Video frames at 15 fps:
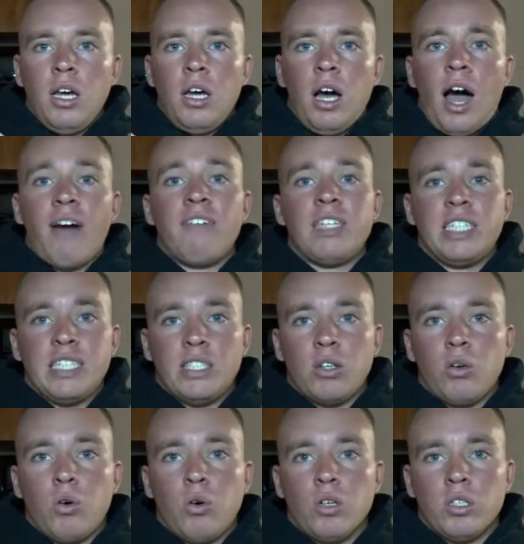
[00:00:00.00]
obviously it's a
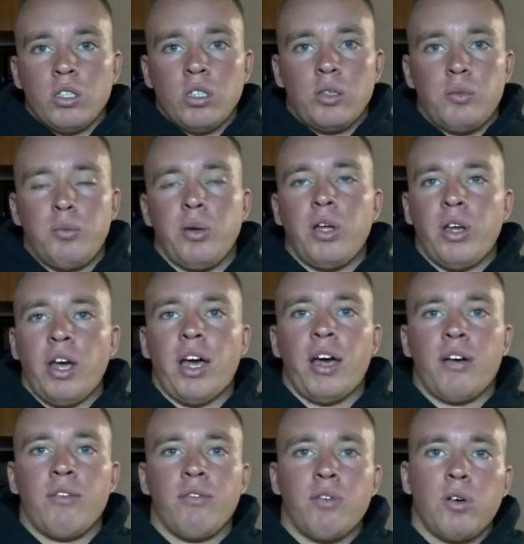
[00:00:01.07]
course, but you
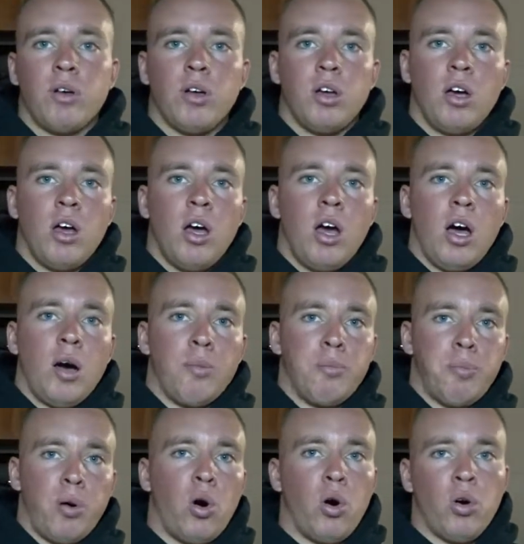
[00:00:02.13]
have a
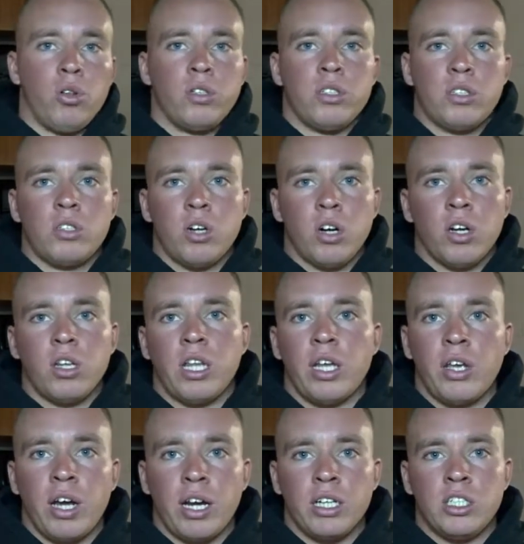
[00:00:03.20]
pole to start that
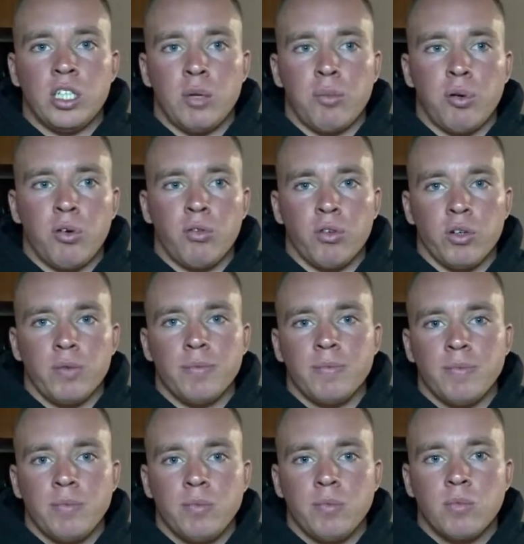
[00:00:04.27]
you got to jump over,
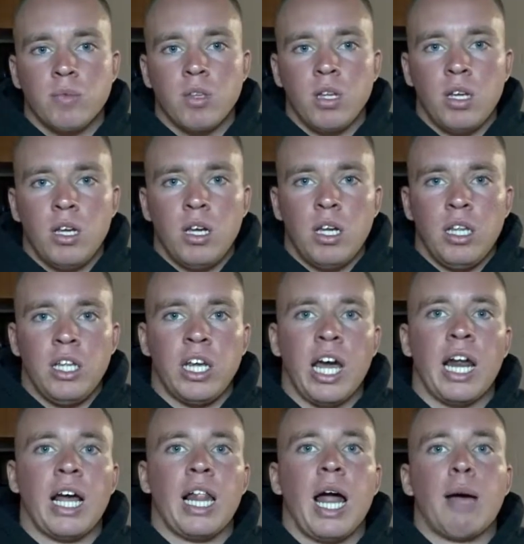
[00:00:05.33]
then you
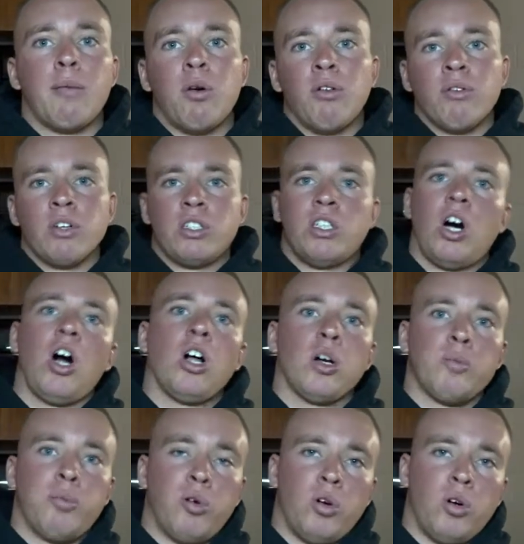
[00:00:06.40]
got to climb over a taller
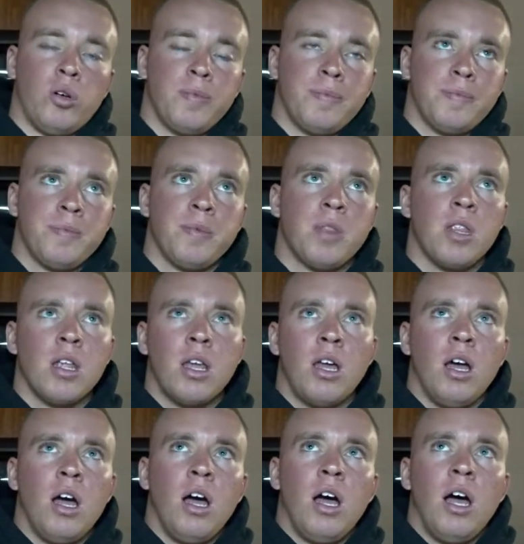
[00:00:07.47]
pole.
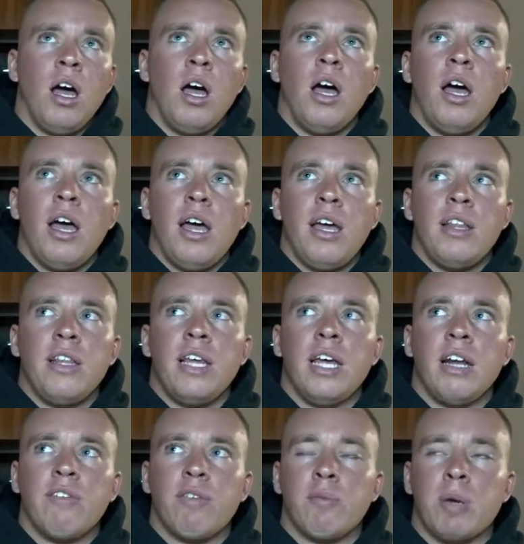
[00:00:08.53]
And then,
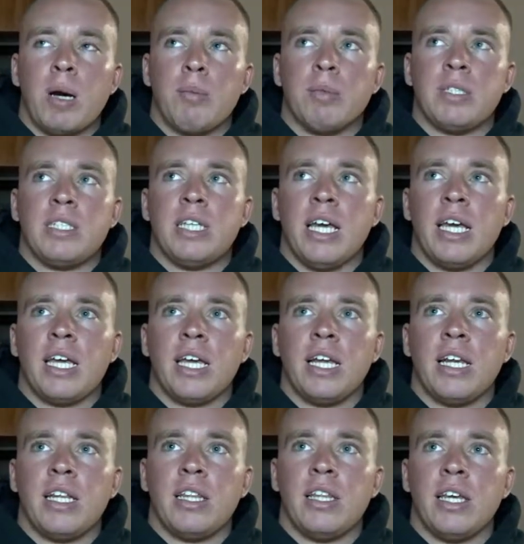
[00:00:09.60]
if I'm not
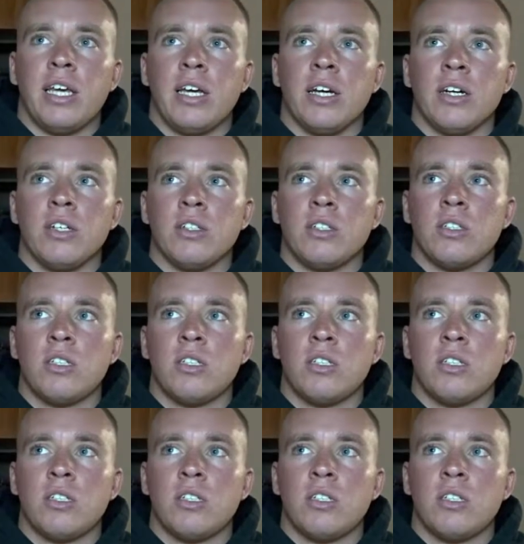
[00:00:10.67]
mistaken, you